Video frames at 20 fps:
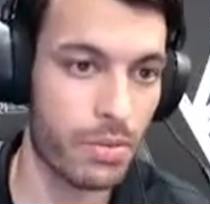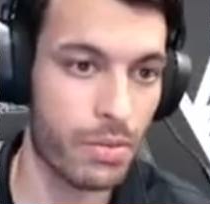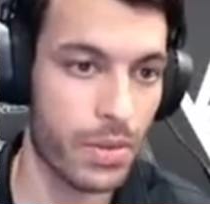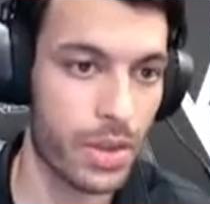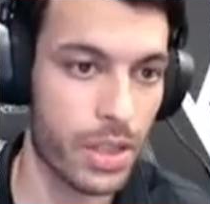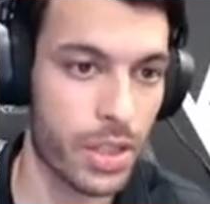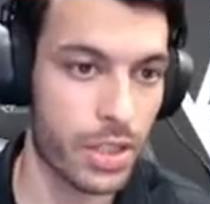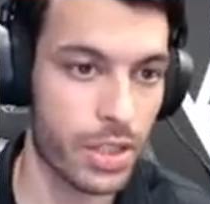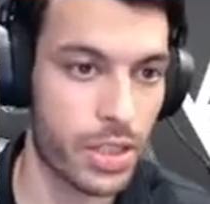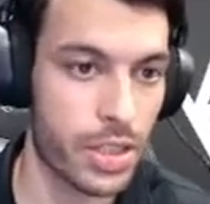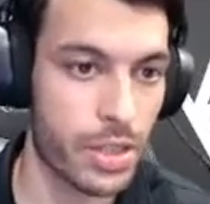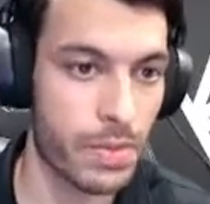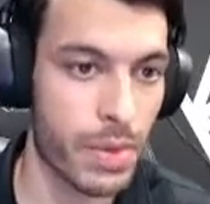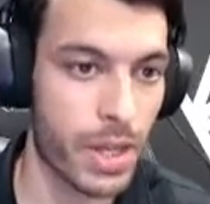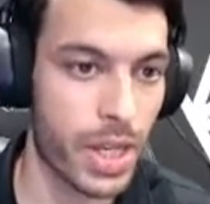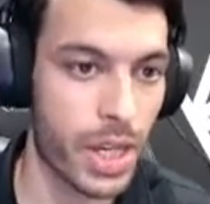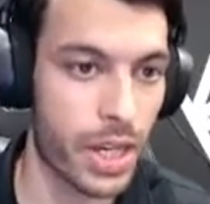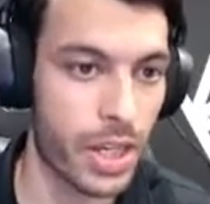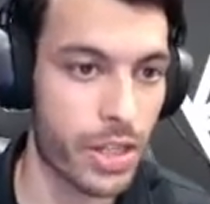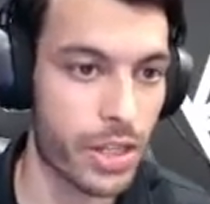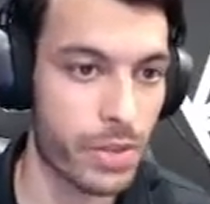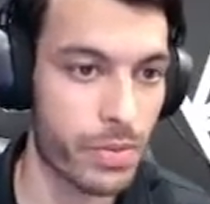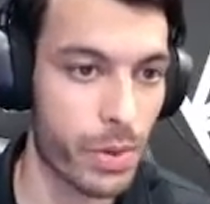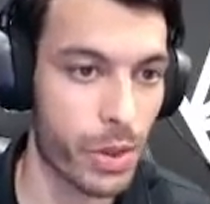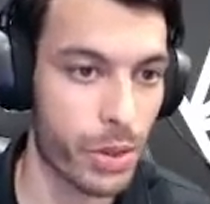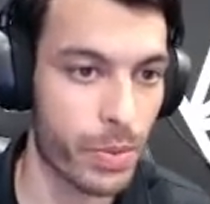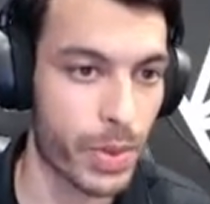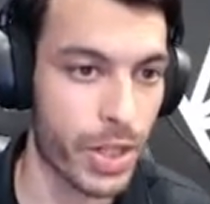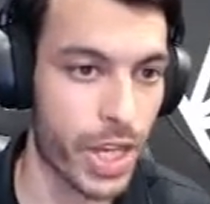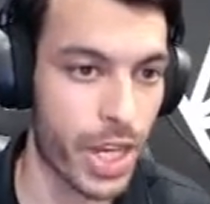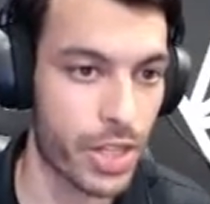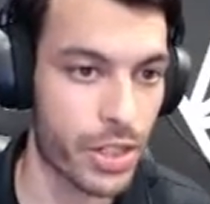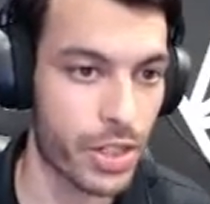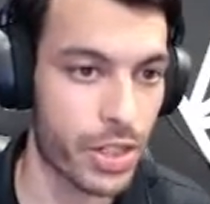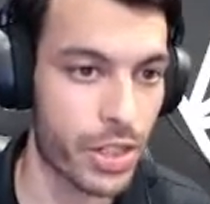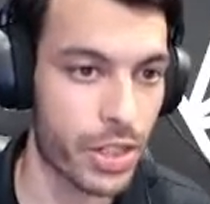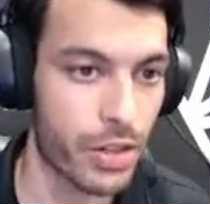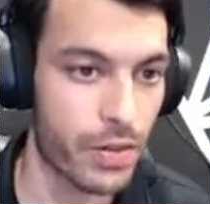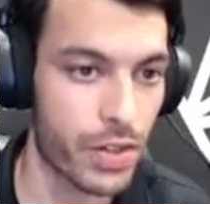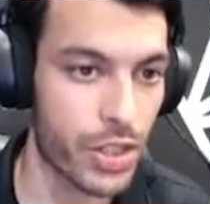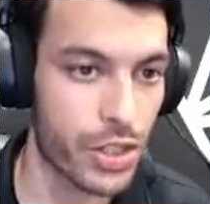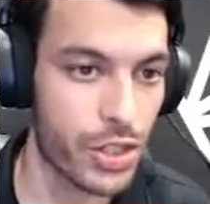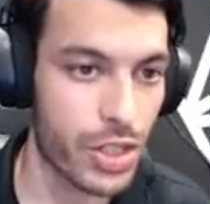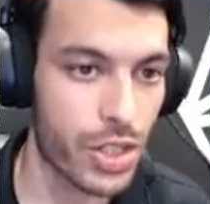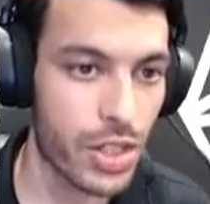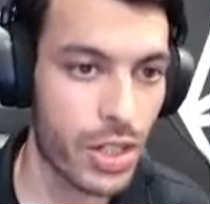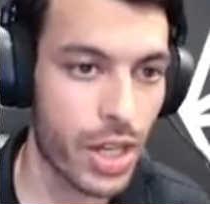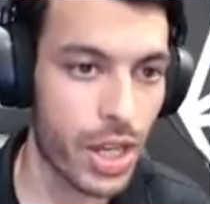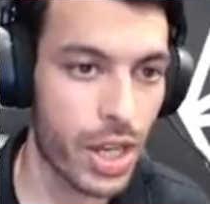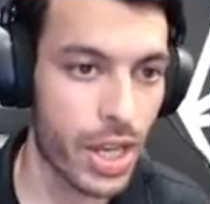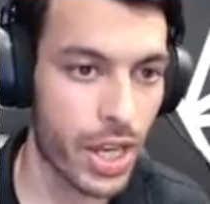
This is because multiplication and division and